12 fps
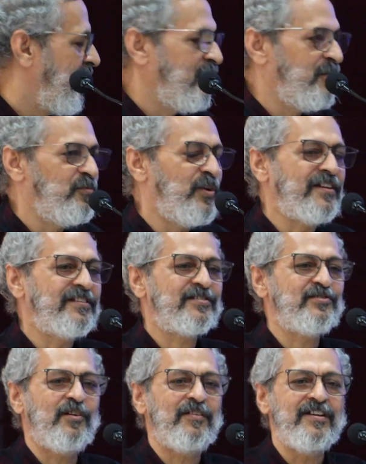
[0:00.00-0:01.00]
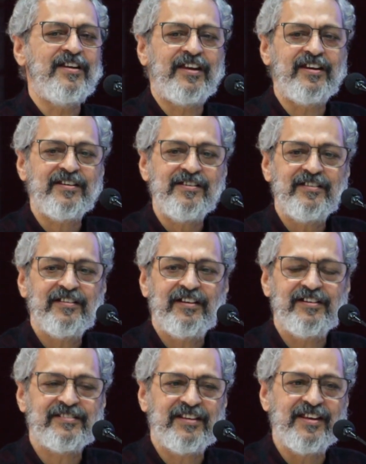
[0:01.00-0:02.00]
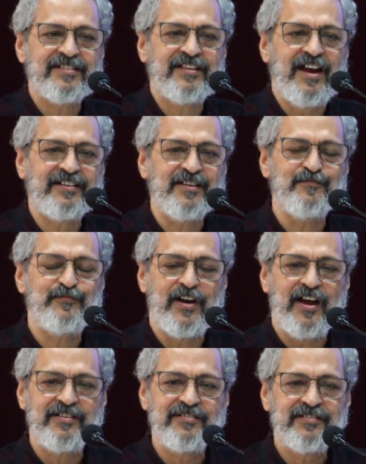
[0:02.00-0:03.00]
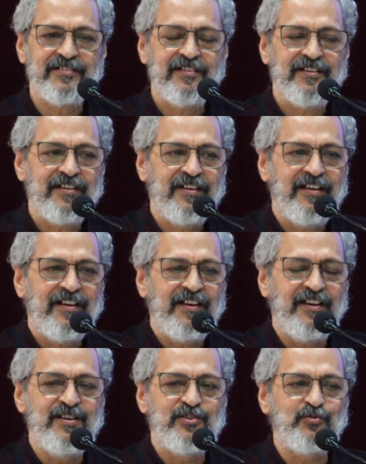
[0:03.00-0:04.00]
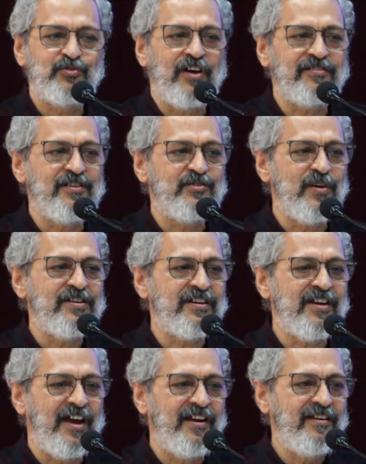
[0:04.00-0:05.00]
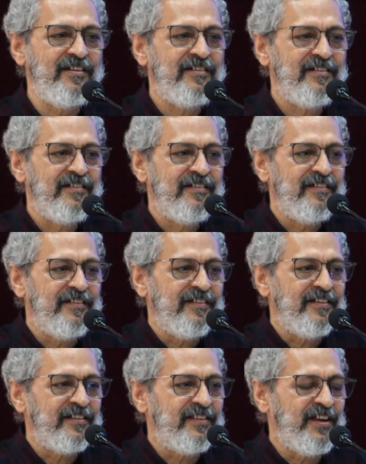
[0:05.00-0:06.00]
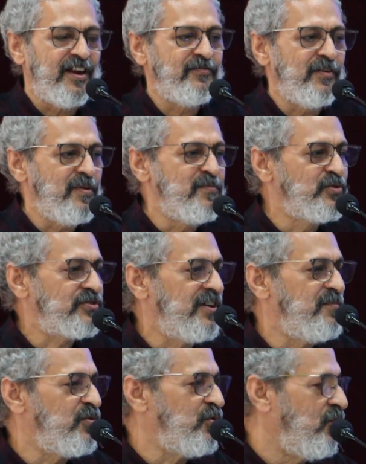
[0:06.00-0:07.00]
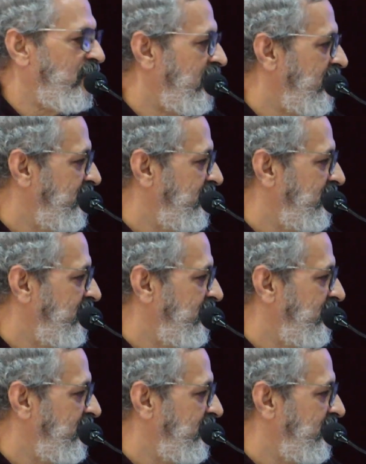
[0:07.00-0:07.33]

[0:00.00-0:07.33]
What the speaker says: What is this novel indicating? It says that in France, in 2029, there will be Muslim rule.